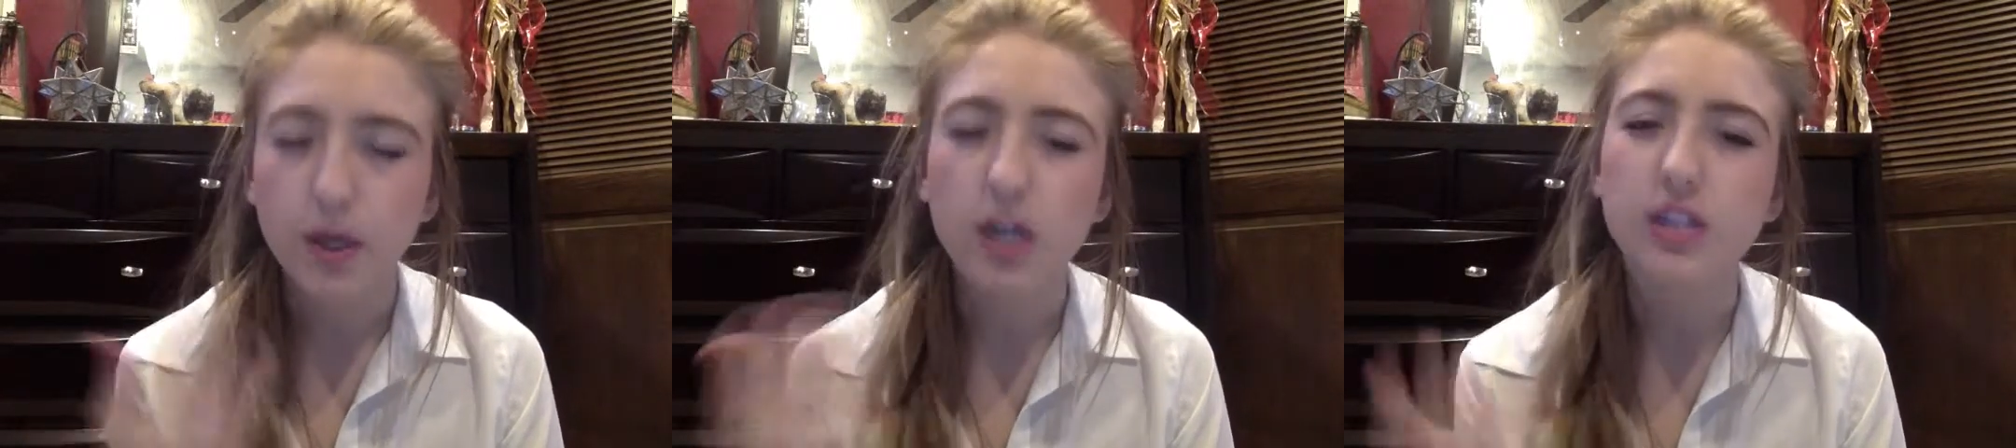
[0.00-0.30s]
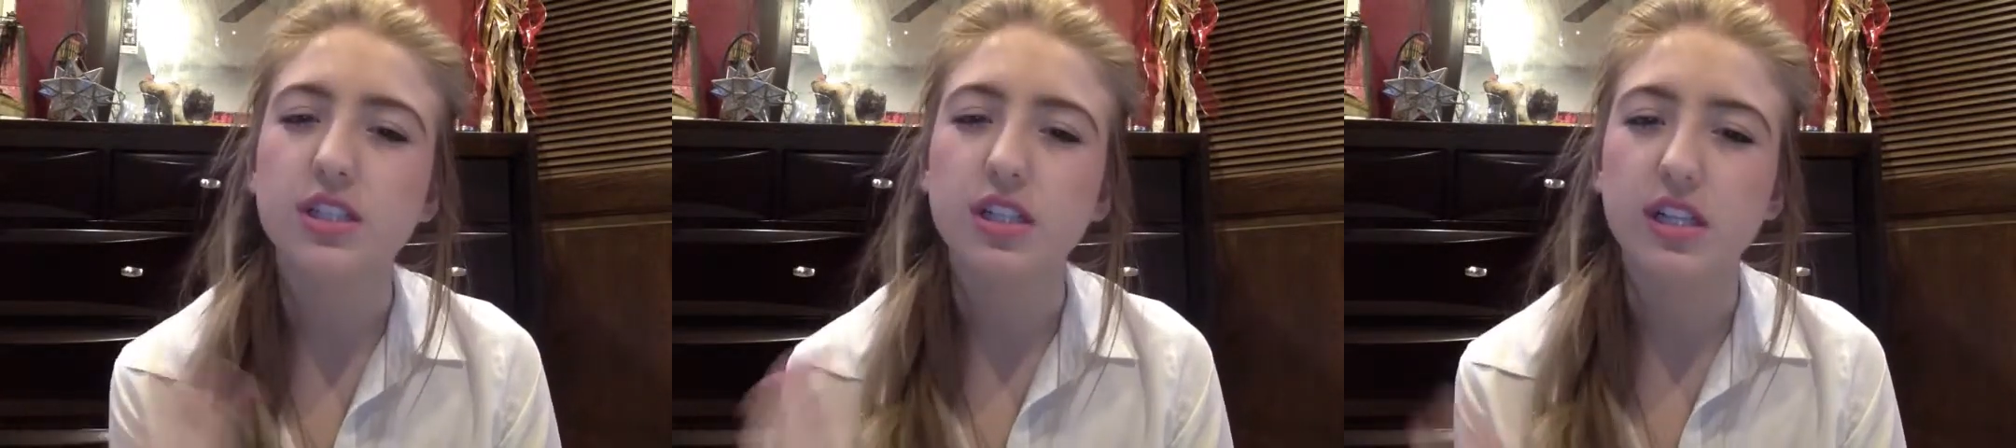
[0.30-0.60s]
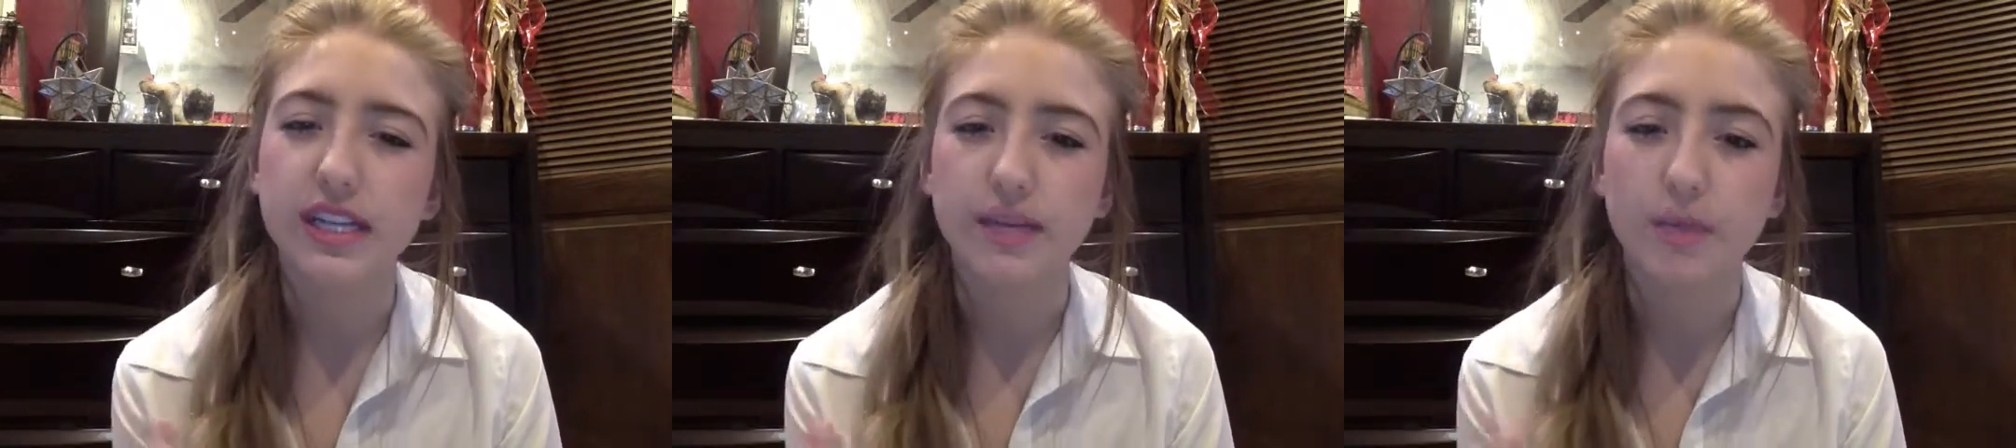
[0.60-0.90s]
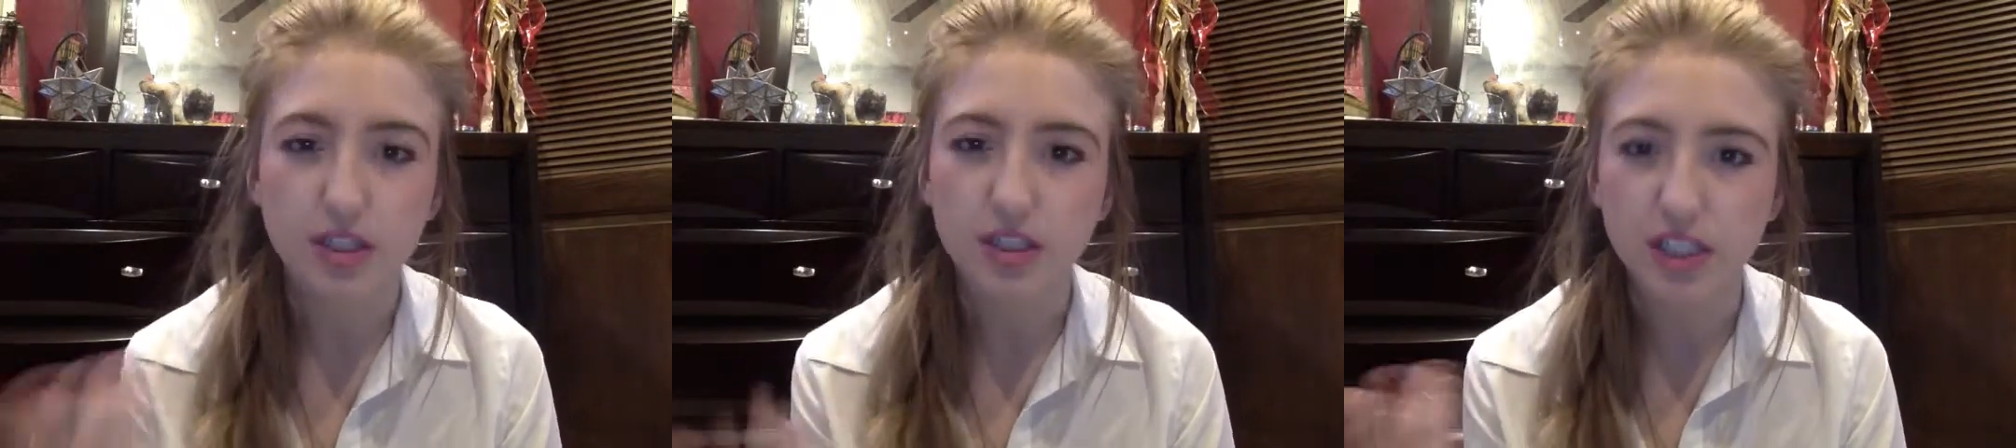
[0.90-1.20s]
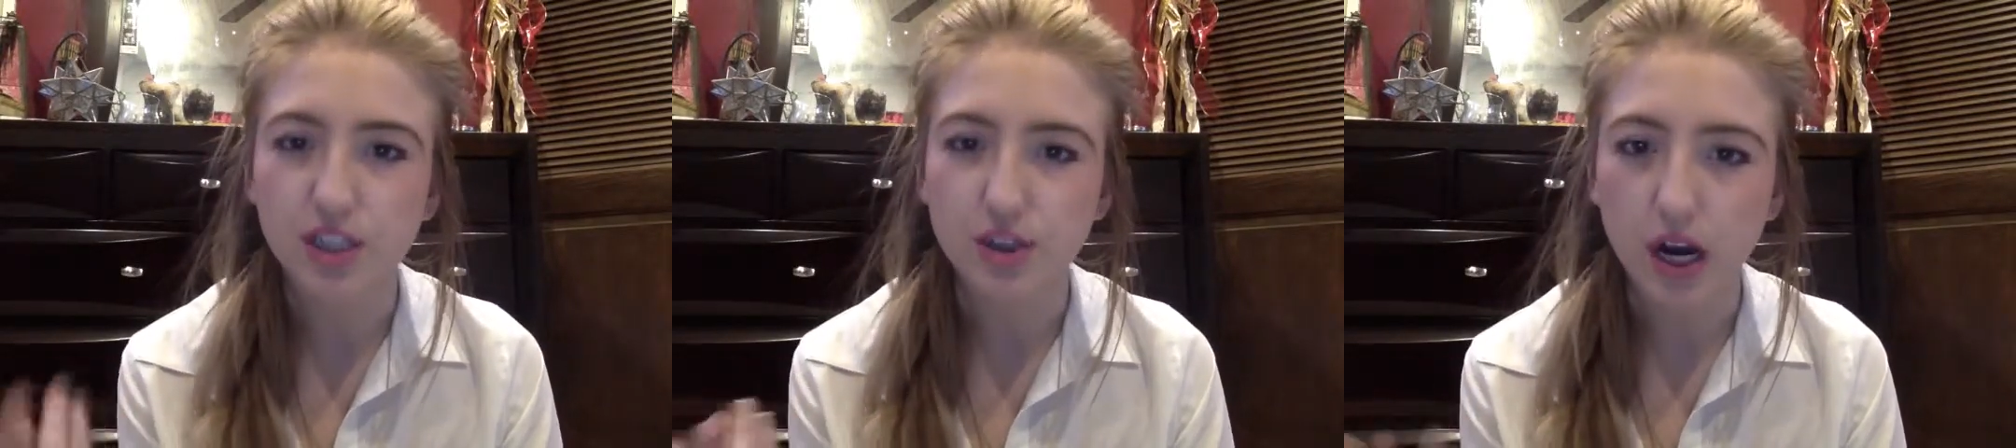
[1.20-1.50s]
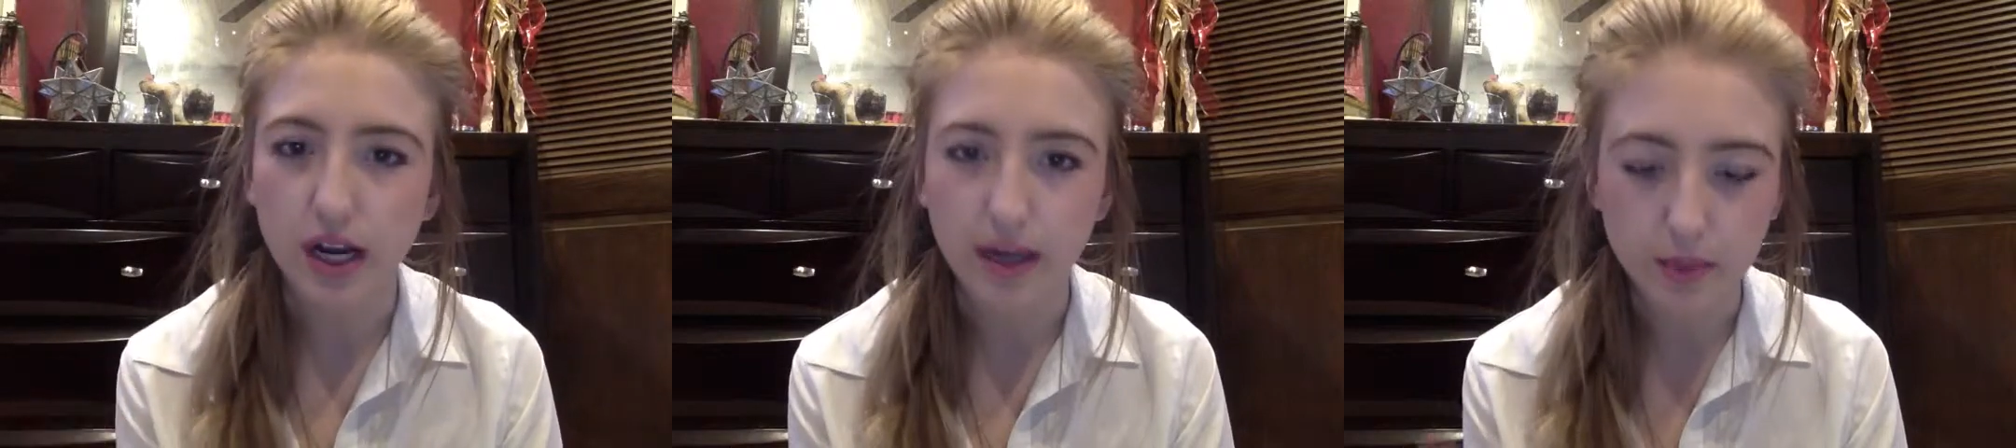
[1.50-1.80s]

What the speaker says: personally drawn and